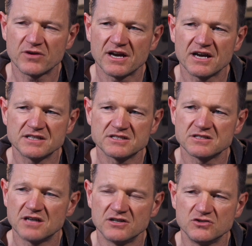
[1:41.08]
case
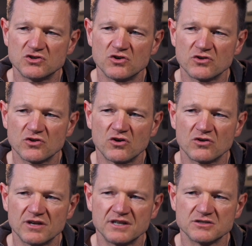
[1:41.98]
and you turn it
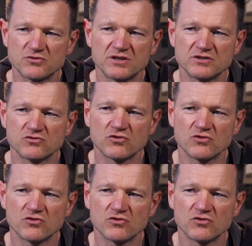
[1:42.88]
on and it's ready to